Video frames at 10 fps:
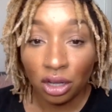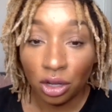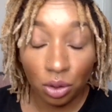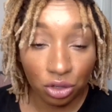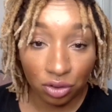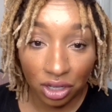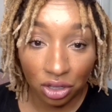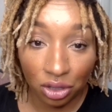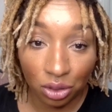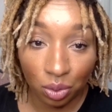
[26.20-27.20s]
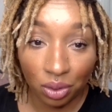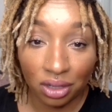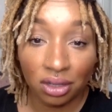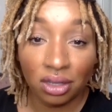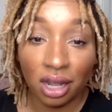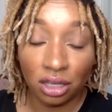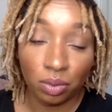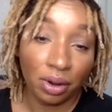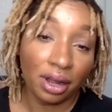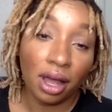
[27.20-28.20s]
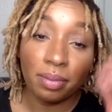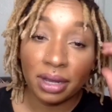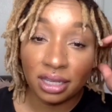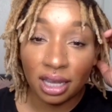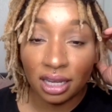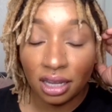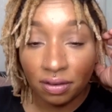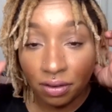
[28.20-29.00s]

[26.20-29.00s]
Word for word: go straight to the source. That's where I got my technique